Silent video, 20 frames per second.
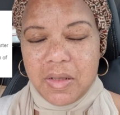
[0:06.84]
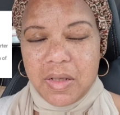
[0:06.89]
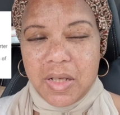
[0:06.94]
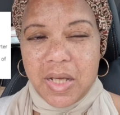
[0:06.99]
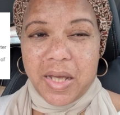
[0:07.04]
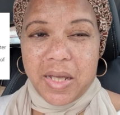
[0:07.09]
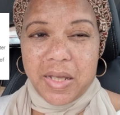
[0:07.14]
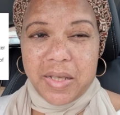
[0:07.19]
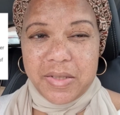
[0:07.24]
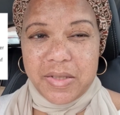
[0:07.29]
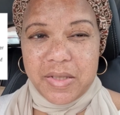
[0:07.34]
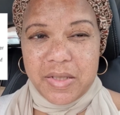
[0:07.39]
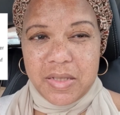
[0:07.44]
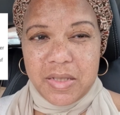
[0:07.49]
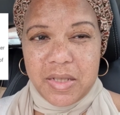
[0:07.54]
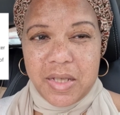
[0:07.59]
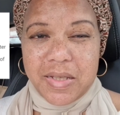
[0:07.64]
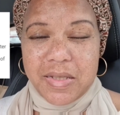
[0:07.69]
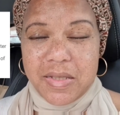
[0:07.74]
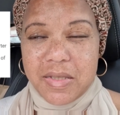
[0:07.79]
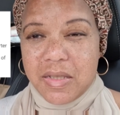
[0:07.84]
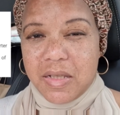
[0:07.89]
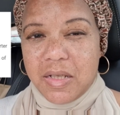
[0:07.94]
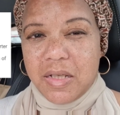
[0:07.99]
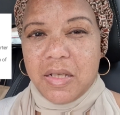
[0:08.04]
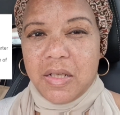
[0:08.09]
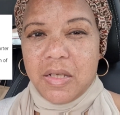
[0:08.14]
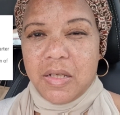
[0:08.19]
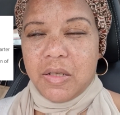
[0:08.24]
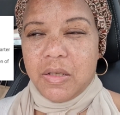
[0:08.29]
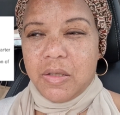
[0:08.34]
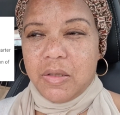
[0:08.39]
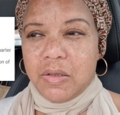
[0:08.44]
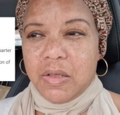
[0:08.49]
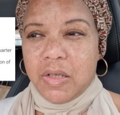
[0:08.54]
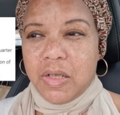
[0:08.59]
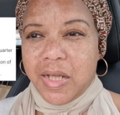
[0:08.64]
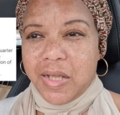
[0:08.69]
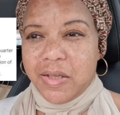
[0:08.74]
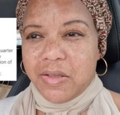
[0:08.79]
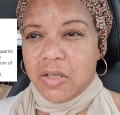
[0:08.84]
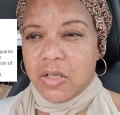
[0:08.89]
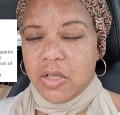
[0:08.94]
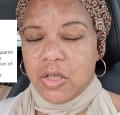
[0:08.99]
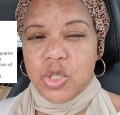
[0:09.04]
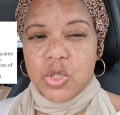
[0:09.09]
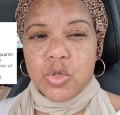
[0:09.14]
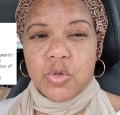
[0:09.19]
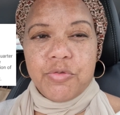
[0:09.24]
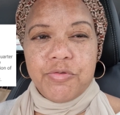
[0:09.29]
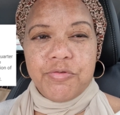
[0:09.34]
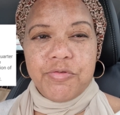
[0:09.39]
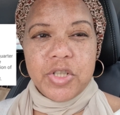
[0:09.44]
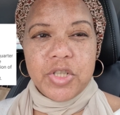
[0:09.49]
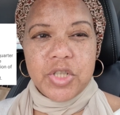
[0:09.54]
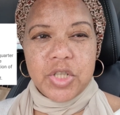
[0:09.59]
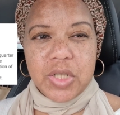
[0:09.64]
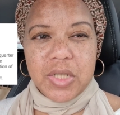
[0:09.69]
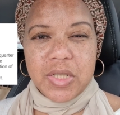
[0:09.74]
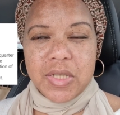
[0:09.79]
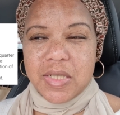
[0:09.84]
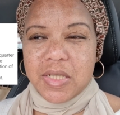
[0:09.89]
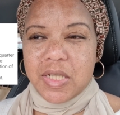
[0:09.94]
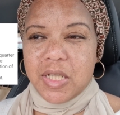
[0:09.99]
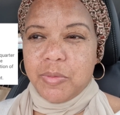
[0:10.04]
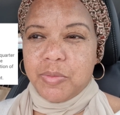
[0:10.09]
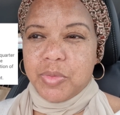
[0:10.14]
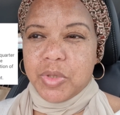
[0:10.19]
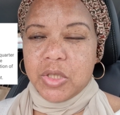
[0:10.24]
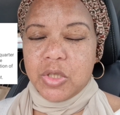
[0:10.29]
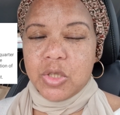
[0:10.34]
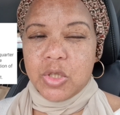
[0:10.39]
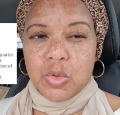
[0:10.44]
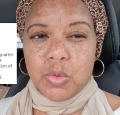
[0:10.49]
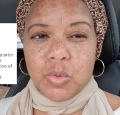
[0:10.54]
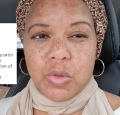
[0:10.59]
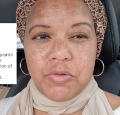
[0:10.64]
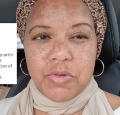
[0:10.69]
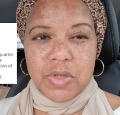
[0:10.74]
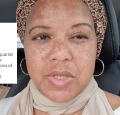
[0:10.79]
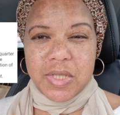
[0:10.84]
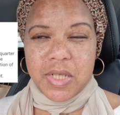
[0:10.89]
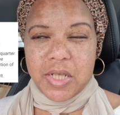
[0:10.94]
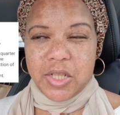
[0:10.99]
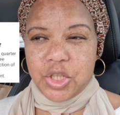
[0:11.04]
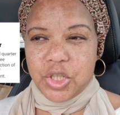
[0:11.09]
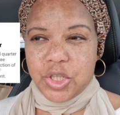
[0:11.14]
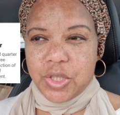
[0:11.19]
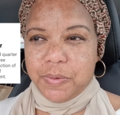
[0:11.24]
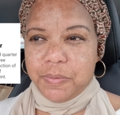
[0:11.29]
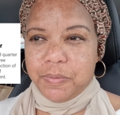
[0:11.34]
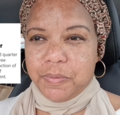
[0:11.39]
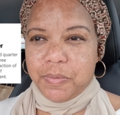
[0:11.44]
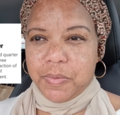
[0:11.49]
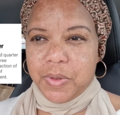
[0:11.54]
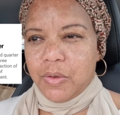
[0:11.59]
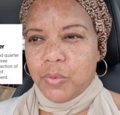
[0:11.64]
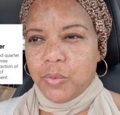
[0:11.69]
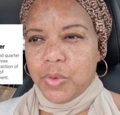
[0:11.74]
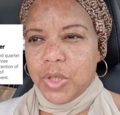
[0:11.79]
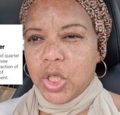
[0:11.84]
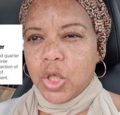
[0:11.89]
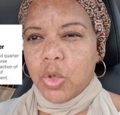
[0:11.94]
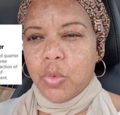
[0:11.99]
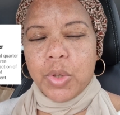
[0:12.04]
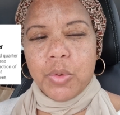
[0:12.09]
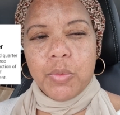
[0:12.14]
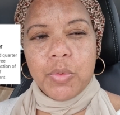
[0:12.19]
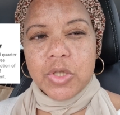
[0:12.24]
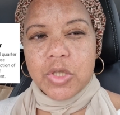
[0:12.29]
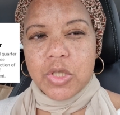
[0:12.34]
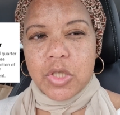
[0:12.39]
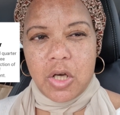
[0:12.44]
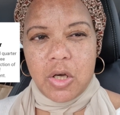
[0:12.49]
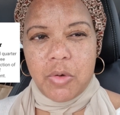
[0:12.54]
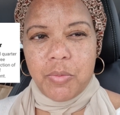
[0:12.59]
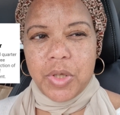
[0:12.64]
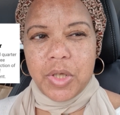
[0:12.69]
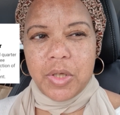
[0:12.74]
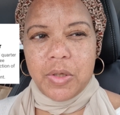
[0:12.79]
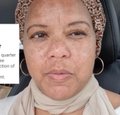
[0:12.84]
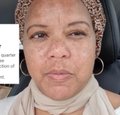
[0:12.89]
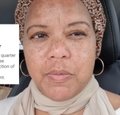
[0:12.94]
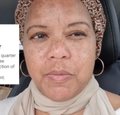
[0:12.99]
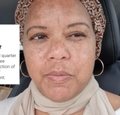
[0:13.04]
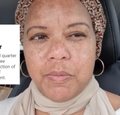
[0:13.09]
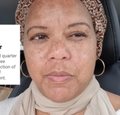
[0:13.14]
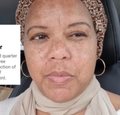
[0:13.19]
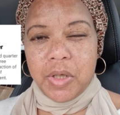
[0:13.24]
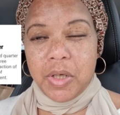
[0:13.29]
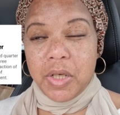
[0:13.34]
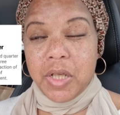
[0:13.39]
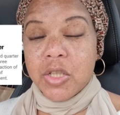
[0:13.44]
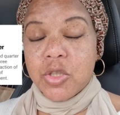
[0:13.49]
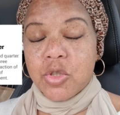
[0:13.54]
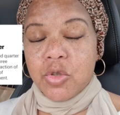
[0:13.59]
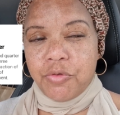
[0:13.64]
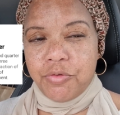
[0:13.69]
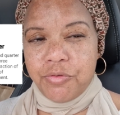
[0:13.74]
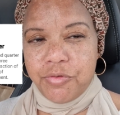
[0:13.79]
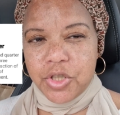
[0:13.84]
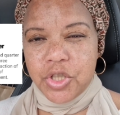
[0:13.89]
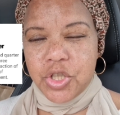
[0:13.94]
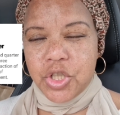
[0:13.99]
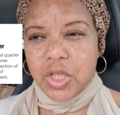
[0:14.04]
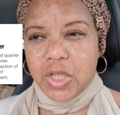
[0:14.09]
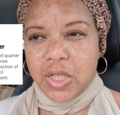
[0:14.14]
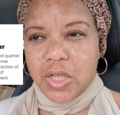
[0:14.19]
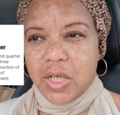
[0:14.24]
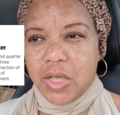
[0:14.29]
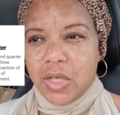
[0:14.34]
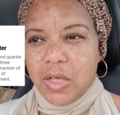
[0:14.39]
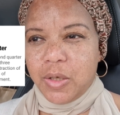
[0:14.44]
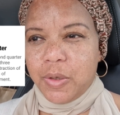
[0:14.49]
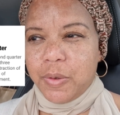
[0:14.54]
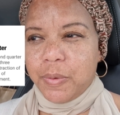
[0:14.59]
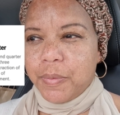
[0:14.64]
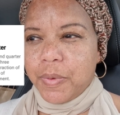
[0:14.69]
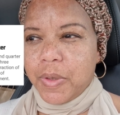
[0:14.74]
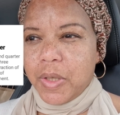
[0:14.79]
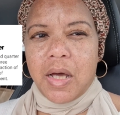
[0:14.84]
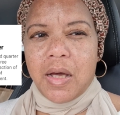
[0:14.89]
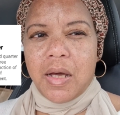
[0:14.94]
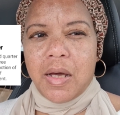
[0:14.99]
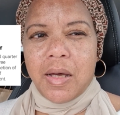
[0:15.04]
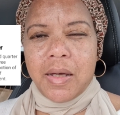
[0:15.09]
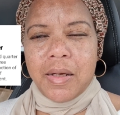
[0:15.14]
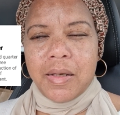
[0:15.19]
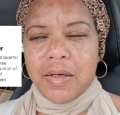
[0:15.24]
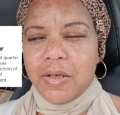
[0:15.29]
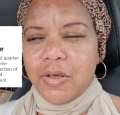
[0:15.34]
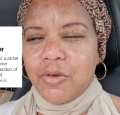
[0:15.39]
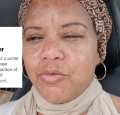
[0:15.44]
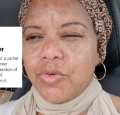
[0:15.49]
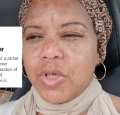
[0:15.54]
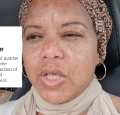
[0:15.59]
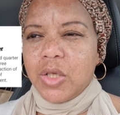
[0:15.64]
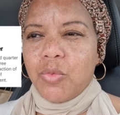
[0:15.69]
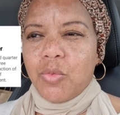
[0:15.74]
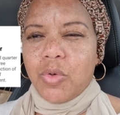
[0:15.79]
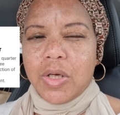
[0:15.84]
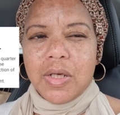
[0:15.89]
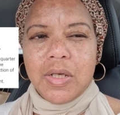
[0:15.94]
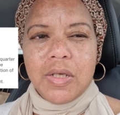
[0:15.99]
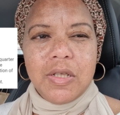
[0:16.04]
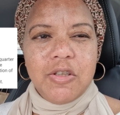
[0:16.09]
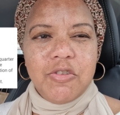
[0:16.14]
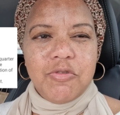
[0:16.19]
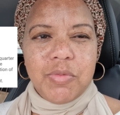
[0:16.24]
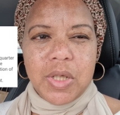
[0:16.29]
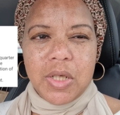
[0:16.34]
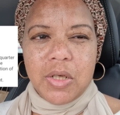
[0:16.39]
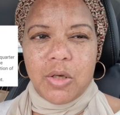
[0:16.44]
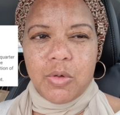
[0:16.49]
guys yesterday the netherlands officially slipped into a recession we know it was coming but it's officially here i didn't really want to leave my